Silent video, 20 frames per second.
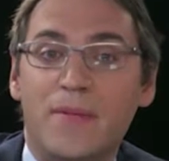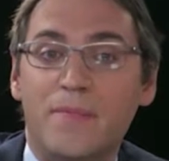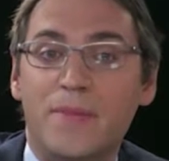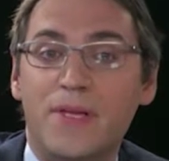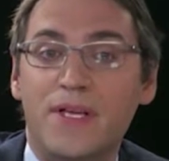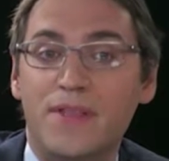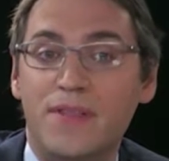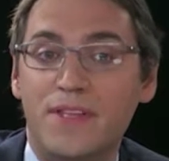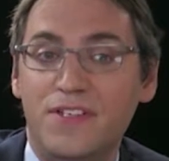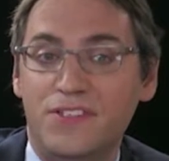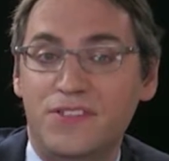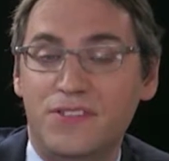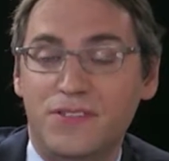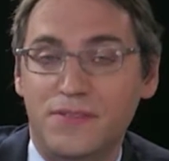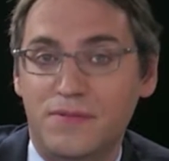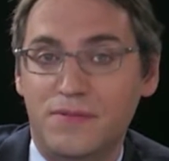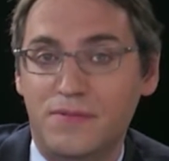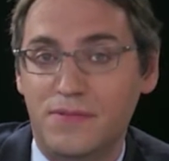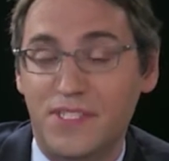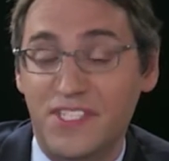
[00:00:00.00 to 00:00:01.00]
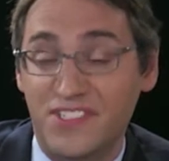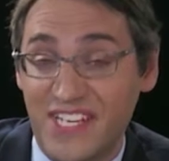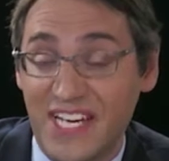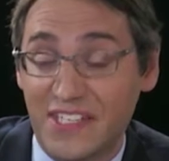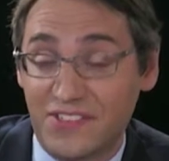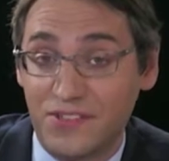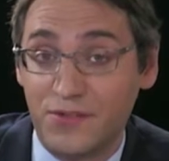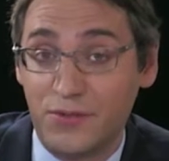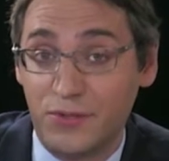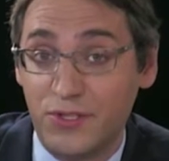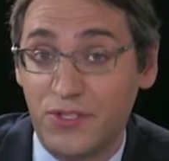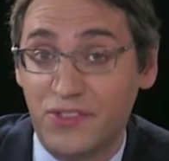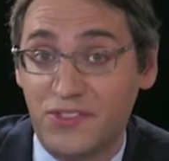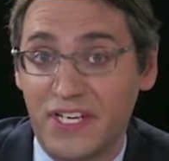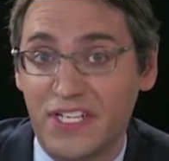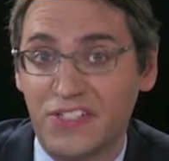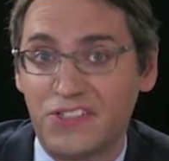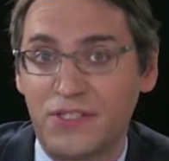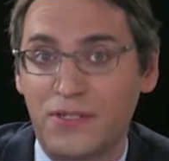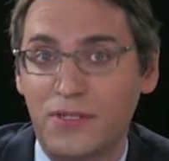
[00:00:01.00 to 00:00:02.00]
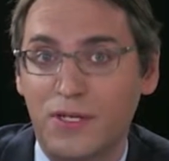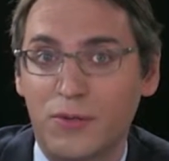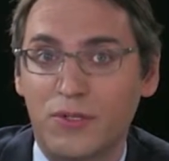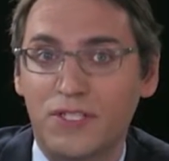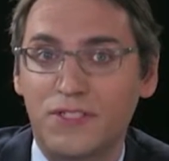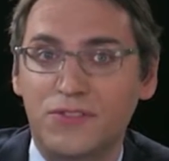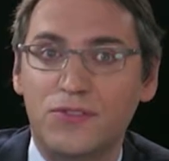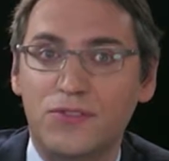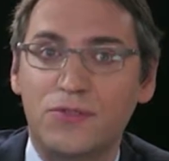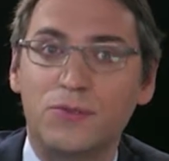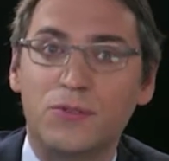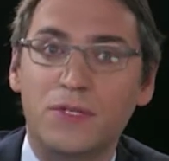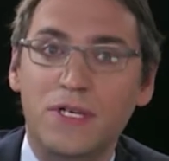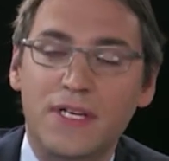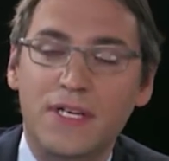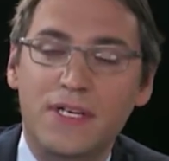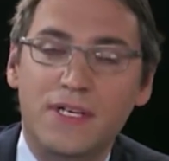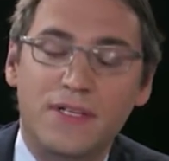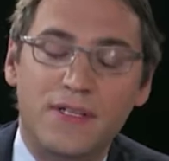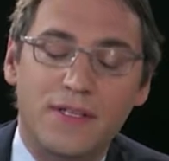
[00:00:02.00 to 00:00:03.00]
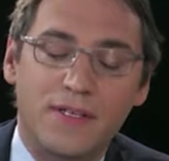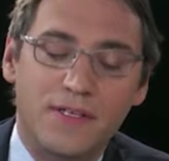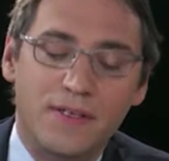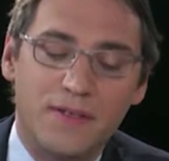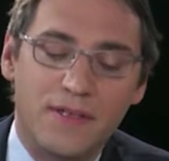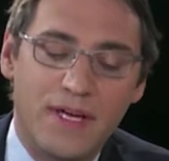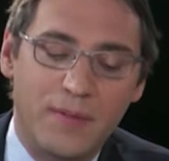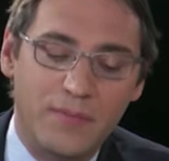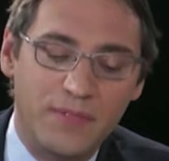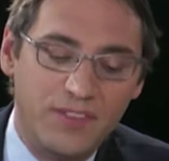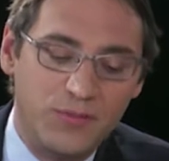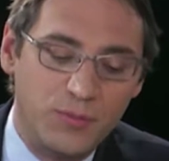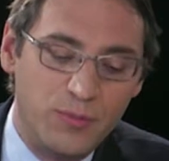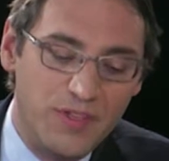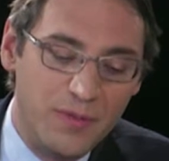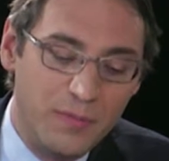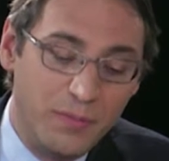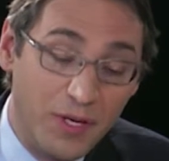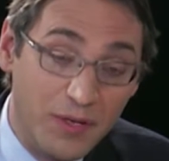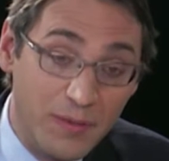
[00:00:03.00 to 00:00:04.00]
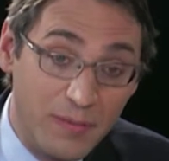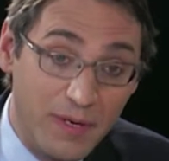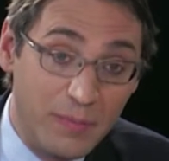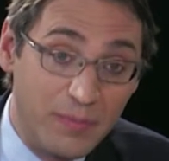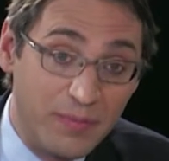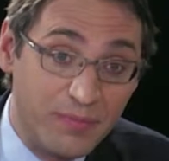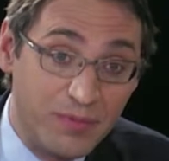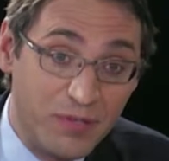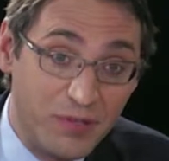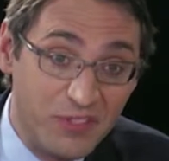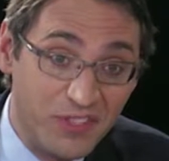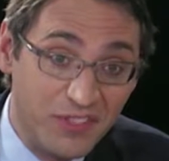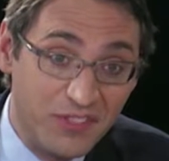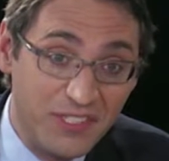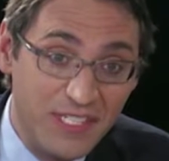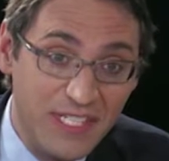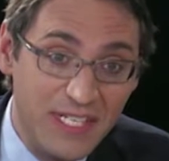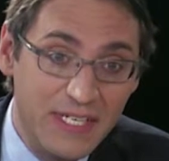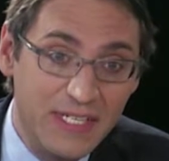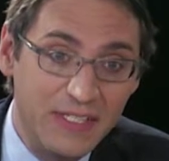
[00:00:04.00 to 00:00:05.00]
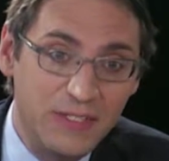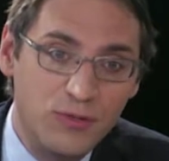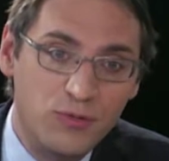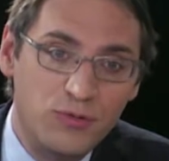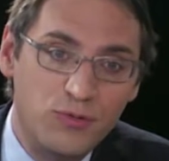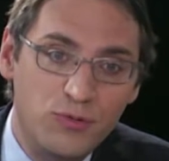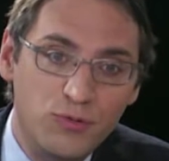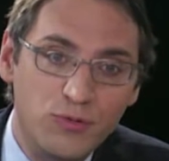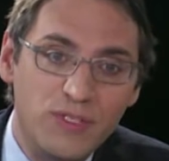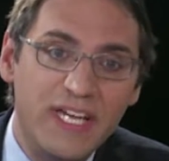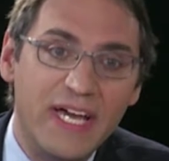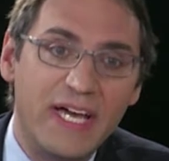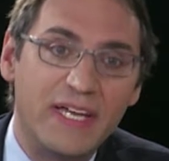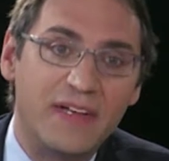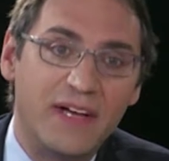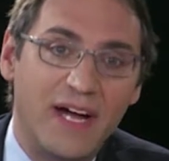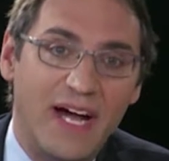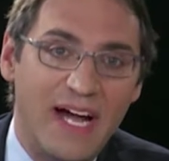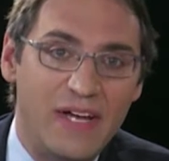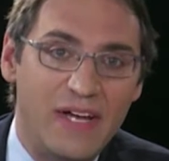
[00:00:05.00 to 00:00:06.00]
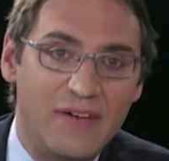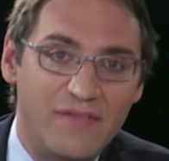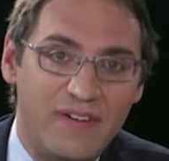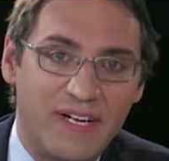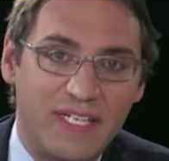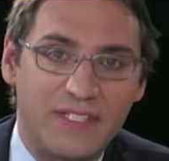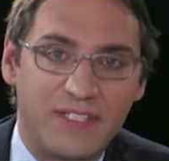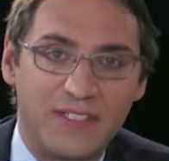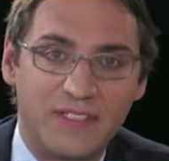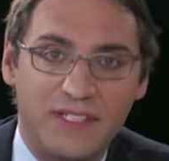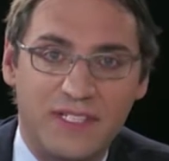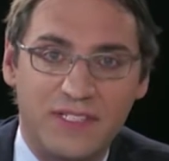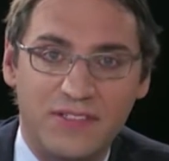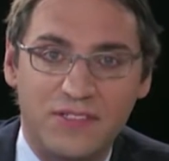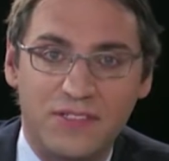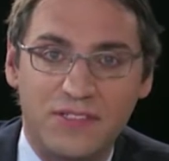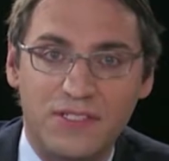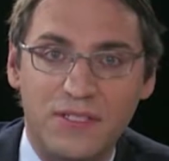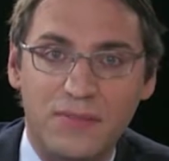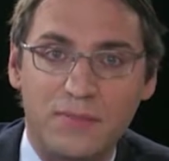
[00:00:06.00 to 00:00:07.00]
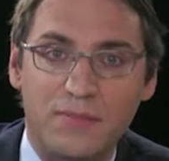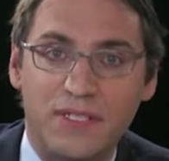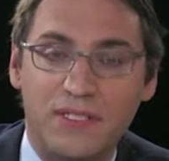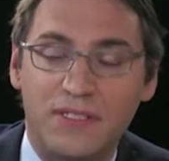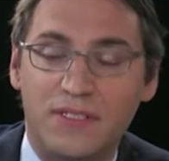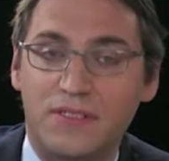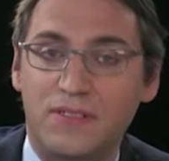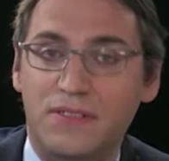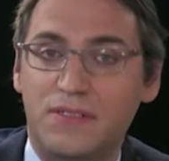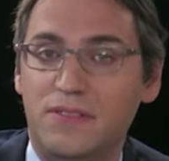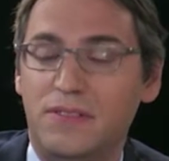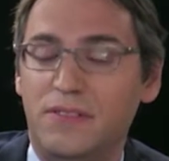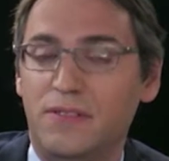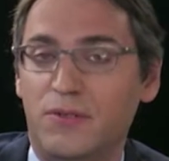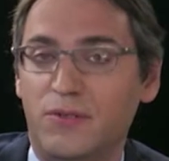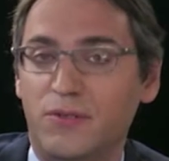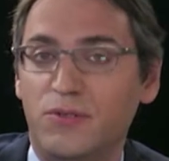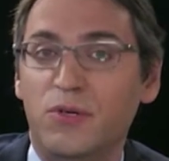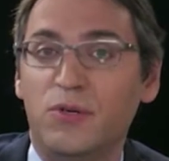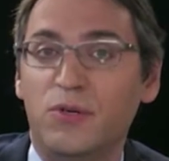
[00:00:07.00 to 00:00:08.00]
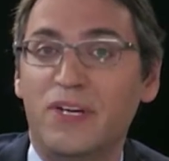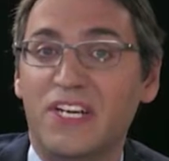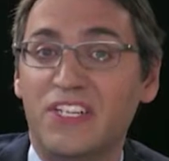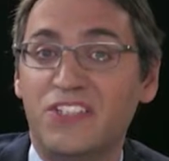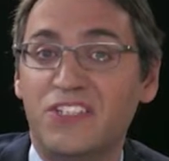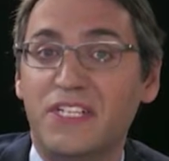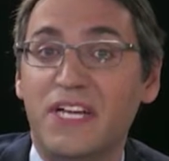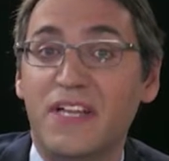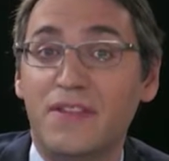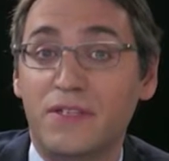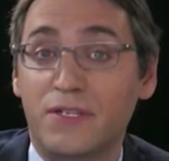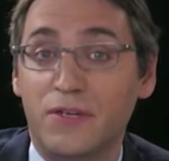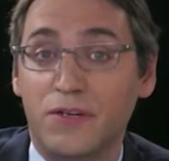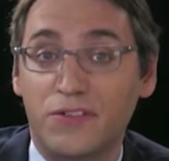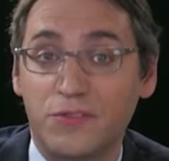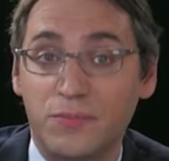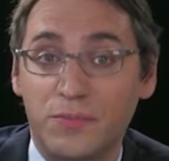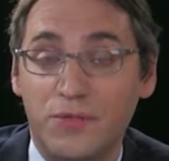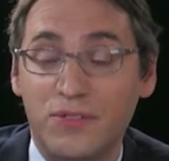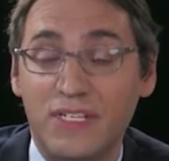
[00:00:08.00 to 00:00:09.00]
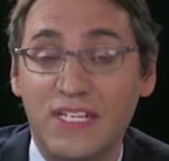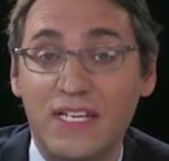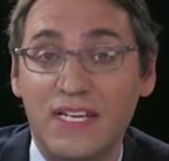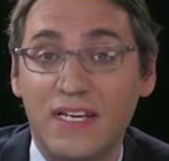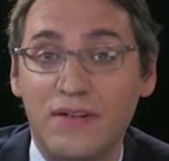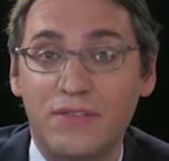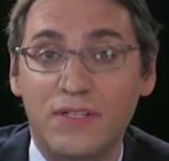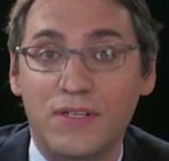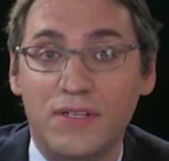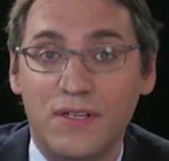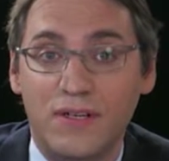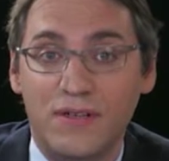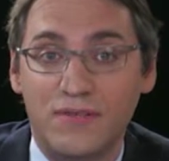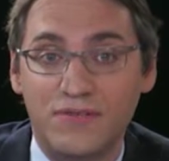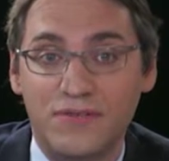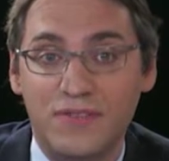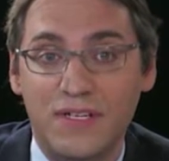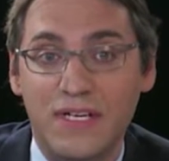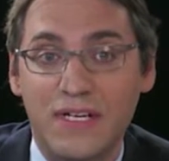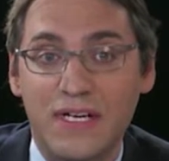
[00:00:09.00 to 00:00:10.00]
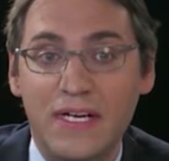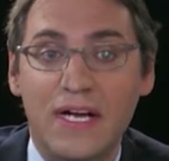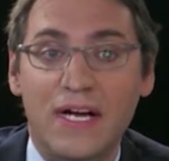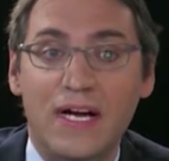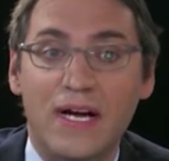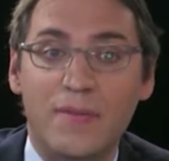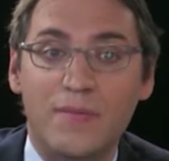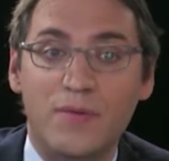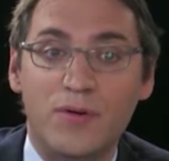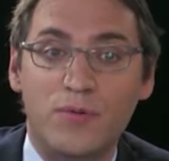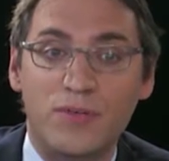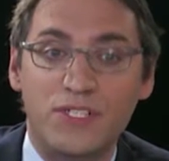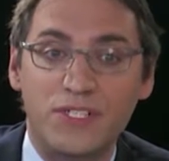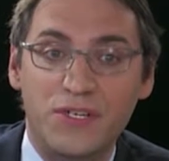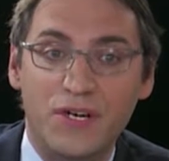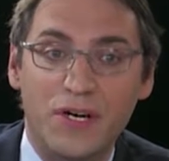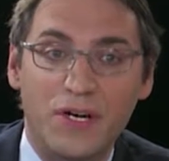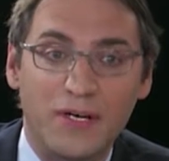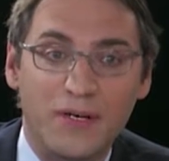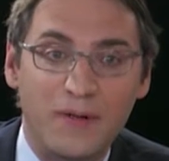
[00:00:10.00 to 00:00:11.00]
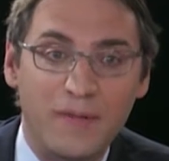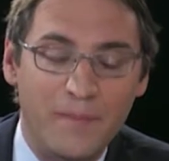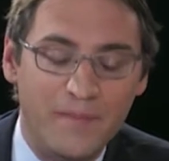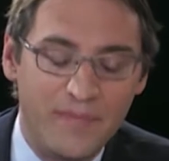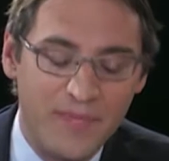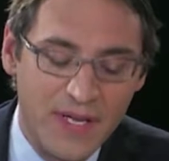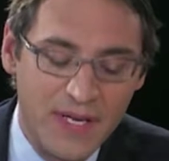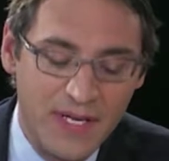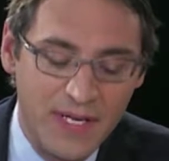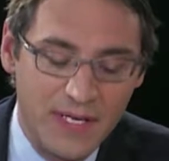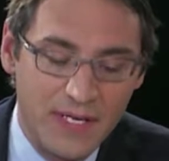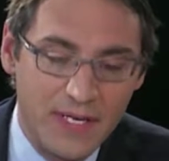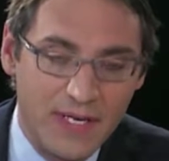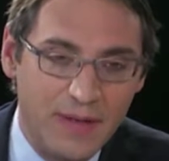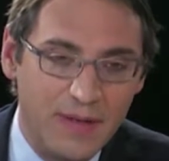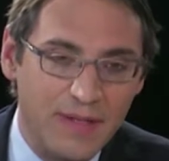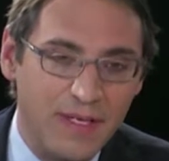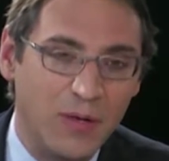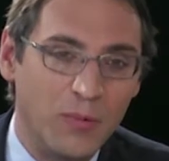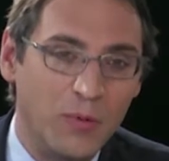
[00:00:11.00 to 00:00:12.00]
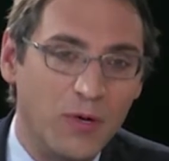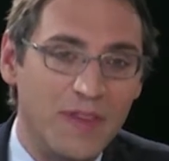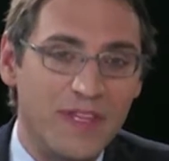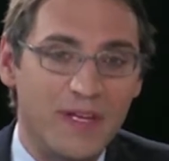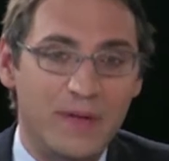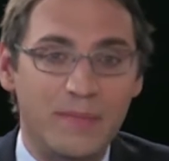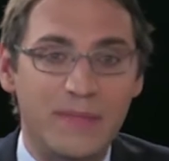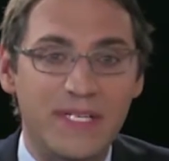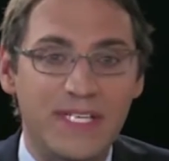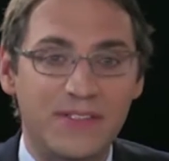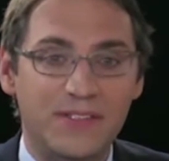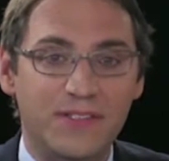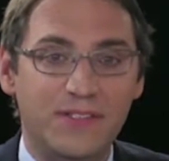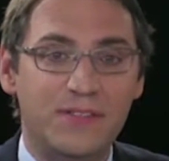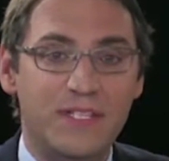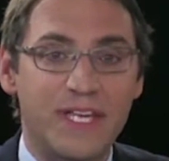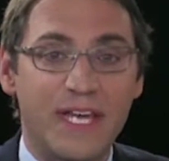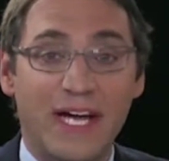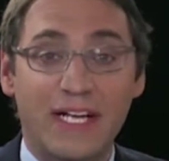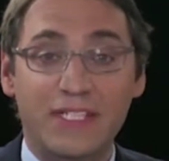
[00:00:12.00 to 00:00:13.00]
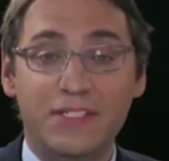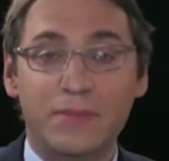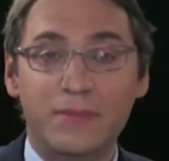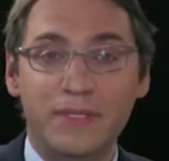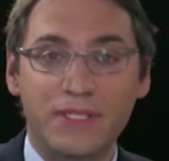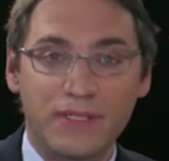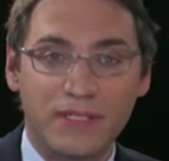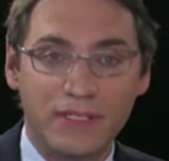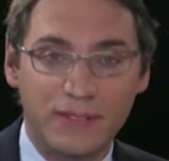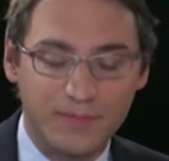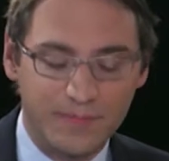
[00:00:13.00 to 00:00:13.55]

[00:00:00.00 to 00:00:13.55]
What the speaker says: these excess returns are actually lower. So that means with the bottom-up approaches here, you do get higher factor intensity, but you don't actually get the corresponding level of return. Now, what that means is that ultimately,